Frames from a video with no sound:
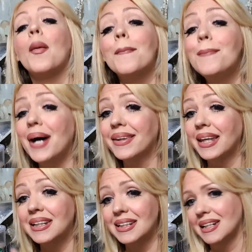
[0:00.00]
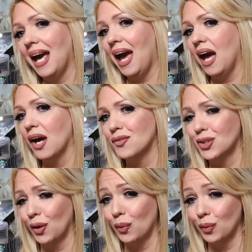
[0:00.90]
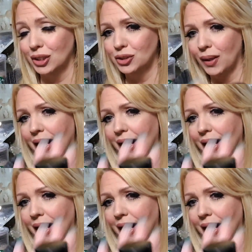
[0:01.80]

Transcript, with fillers: but they didn't have zero one, so I